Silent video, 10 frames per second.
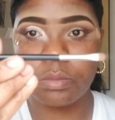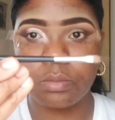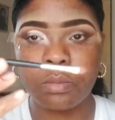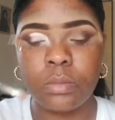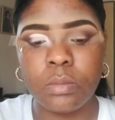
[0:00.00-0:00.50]

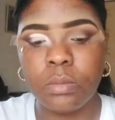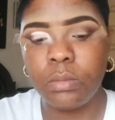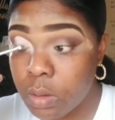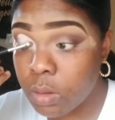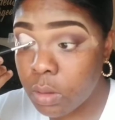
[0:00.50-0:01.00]
with
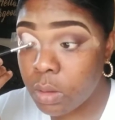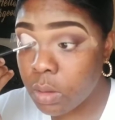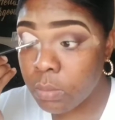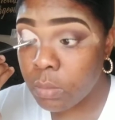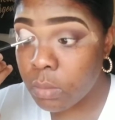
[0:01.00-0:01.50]
that
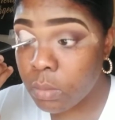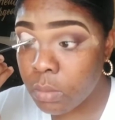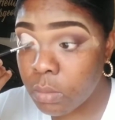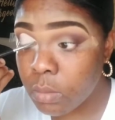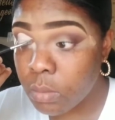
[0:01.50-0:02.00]
palette is
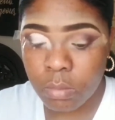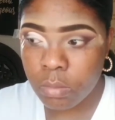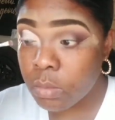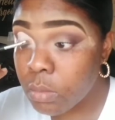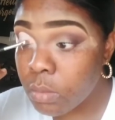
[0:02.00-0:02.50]
called what,
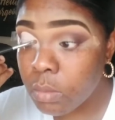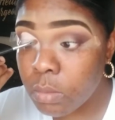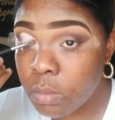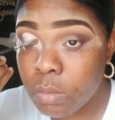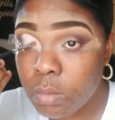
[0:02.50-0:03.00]
Sweet
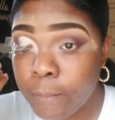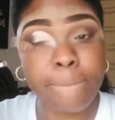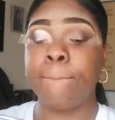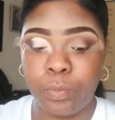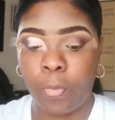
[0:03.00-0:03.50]
Talk,
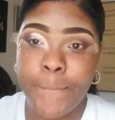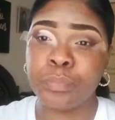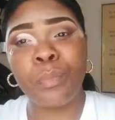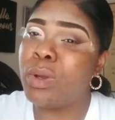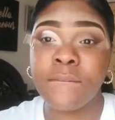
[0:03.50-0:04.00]
and the
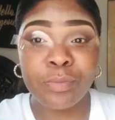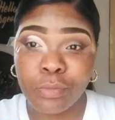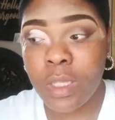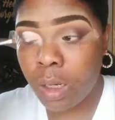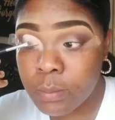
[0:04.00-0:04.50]
shade that
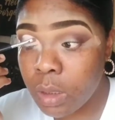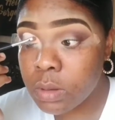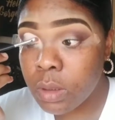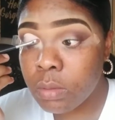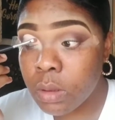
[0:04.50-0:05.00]
I'm
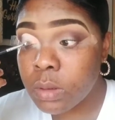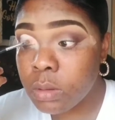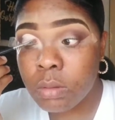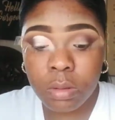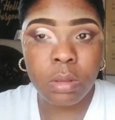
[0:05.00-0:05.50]
going
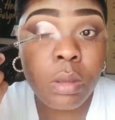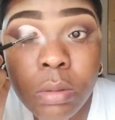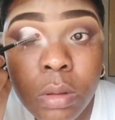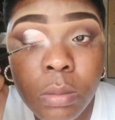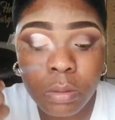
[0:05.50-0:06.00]
in with
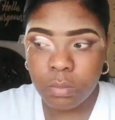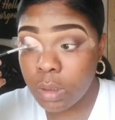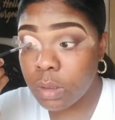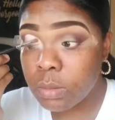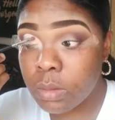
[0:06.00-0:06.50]
is
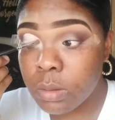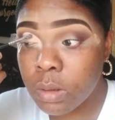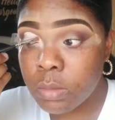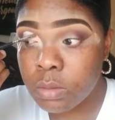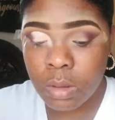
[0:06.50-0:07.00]
Catch
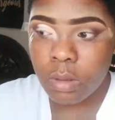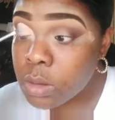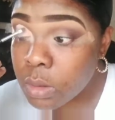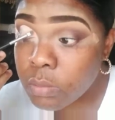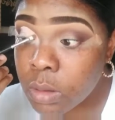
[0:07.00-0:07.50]
Me.
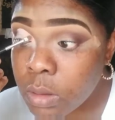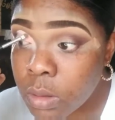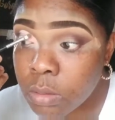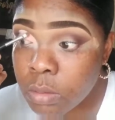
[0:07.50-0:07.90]
It's a very